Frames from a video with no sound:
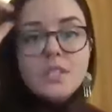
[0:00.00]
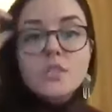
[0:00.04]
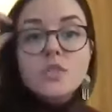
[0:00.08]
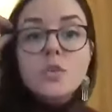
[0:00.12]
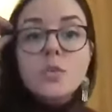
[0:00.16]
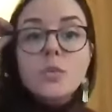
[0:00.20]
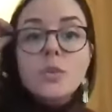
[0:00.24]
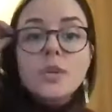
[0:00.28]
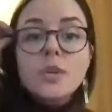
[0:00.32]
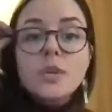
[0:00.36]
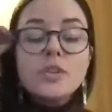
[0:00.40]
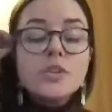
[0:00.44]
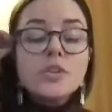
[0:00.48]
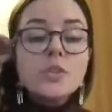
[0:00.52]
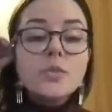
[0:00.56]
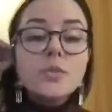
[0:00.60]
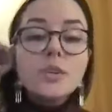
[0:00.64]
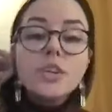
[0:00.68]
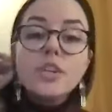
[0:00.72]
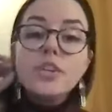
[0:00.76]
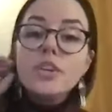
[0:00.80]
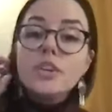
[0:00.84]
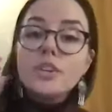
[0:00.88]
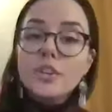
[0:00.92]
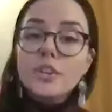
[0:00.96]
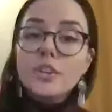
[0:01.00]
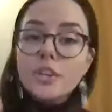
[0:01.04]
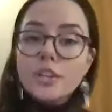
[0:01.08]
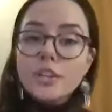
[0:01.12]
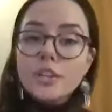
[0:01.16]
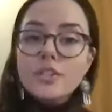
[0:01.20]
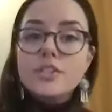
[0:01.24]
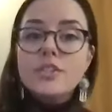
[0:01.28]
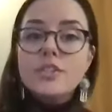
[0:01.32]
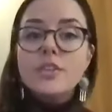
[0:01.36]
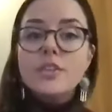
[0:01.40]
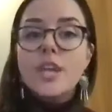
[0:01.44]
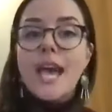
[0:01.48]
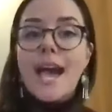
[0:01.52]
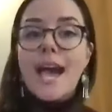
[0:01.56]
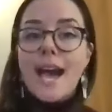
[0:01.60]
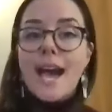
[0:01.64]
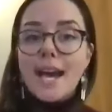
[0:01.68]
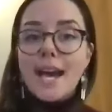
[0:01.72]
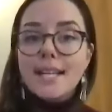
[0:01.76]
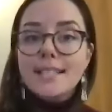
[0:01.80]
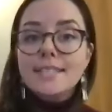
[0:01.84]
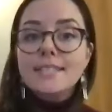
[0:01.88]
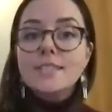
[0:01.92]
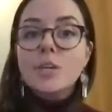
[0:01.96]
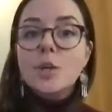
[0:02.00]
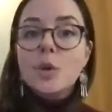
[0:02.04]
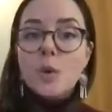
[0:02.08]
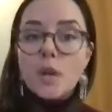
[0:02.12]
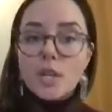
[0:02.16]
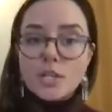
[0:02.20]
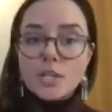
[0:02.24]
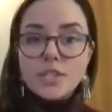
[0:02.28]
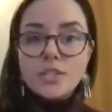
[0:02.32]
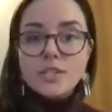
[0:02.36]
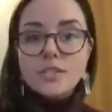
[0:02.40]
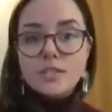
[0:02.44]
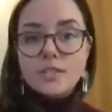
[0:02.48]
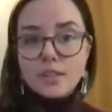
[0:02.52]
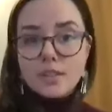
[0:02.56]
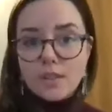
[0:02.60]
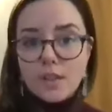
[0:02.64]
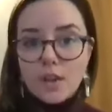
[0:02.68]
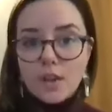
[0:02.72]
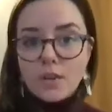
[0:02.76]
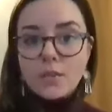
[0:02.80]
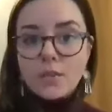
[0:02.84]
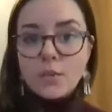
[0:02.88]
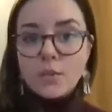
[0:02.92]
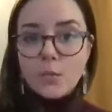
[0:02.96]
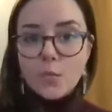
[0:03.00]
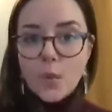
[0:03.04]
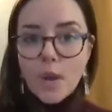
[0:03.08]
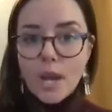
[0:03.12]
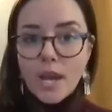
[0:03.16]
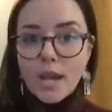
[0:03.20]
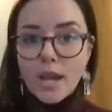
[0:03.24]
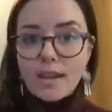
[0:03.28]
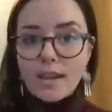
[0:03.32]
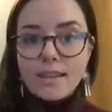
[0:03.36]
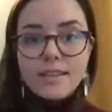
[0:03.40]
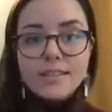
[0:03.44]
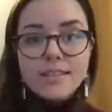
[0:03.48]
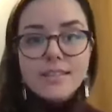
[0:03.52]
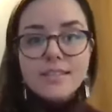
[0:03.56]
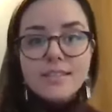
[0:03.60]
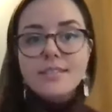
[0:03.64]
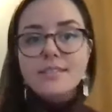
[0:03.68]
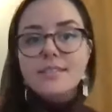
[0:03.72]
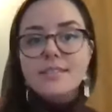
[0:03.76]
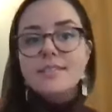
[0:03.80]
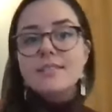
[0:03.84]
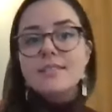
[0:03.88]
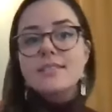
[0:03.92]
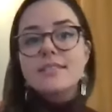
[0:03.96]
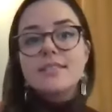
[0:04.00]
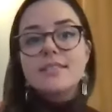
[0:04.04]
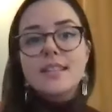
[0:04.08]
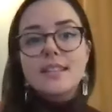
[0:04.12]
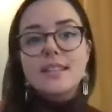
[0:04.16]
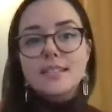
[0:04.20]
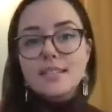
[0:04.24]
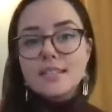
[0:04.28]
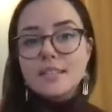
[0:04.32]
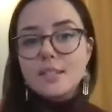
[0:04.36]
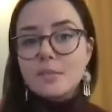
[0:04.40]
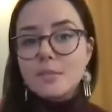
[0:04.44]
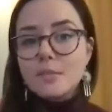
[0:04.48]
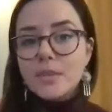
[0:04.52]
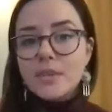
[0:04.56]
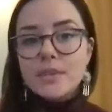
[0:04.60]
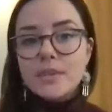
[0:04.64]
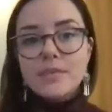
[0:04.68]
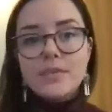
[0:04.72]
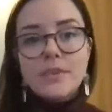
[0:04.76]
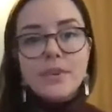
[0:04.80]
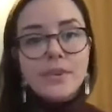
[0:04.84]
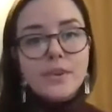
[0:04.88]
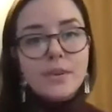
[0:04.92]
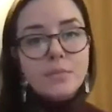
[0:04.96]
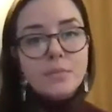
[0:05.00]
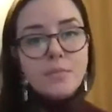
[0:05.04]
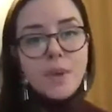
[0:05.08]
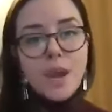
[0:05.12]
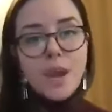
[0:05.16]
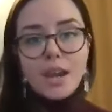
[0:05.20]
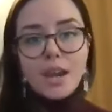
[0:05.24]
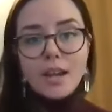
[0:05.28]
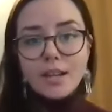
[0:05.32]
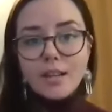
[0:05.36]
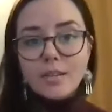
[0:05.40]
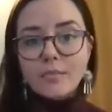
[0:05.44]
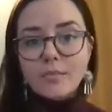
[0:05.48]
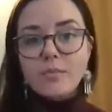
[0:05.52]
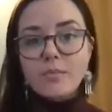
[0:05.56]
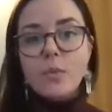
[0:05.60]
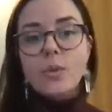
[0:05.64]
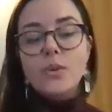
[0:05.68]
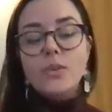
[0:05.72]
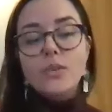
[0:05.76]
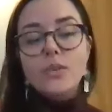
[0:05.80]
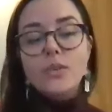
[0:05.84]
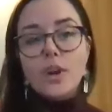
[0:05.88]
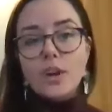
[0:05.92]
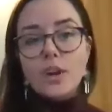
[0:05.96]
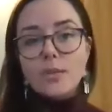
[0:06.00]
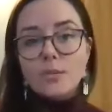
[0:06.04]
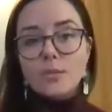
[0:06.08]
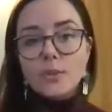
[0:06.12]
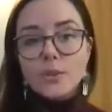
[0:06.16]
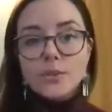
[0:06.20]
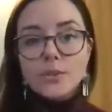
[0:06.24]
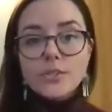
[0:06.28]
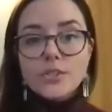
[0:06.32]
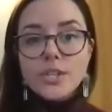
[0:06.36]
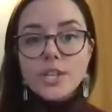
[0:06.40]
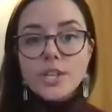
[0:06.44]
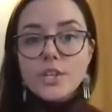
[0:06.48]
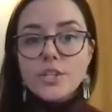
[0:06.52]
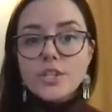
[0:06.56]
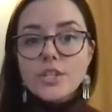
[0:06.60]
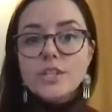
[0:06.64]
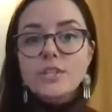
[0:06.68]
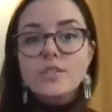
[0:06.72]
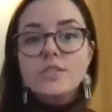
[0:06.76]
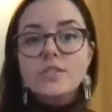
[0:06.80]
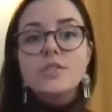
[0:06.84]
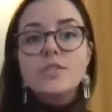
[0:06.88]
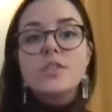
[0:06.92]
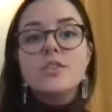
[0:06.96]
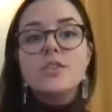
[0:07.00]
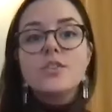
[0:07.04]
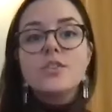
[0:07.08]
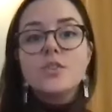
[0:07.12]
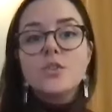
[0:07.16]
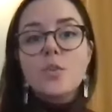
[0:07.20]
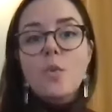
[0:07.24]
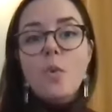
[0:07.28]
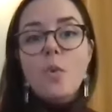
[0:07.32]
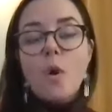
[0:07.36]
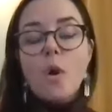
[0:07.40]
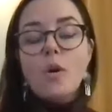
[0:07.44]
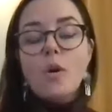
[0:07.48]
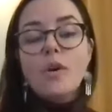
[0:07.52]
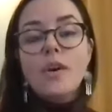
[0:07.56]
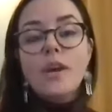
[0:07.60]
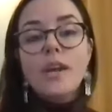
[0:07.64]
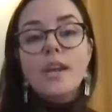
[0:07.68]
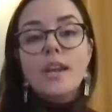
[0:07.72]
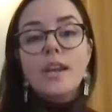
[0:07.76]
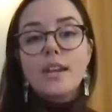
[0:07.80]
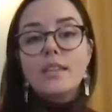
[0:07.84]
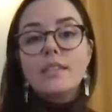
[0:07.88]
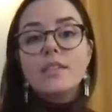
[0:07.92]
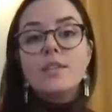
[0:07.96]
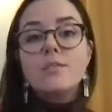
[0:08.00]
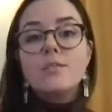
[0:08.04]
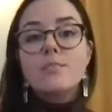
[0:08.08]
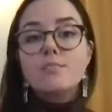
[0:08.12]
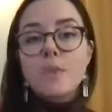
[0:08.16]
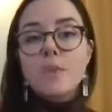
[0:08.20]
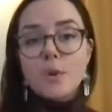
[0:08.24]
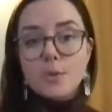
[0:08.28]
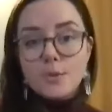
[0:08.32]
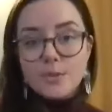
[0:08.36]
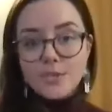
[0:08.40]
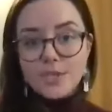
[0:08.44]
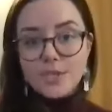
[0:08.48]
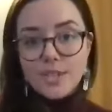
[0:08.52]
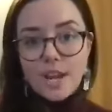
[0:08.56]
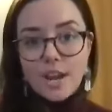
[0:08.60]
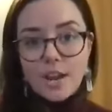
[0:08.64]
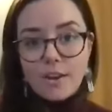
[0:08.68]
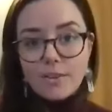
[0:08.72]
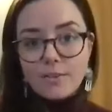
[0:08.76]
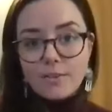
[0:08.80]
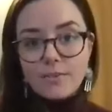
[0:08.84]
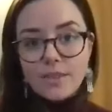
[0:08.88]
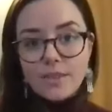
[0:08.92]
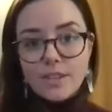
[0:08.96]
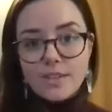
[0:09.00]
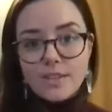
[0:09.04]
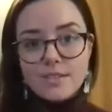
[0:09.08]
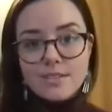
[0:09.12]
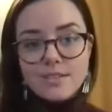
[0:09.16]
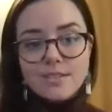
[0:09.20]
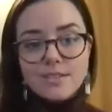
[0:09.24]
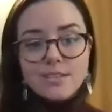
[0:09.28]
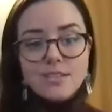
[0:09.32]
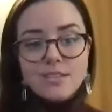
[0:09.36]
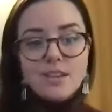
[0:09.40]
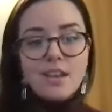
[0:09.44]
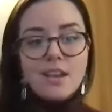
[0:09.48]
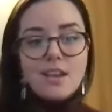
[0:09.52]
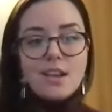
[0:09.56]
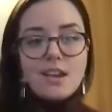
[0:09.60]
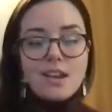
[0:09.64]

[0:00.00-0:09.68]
So we do encourage you to ask questions along the way. This is intended to be a very back and forth conversation so that you all can get the most out of this.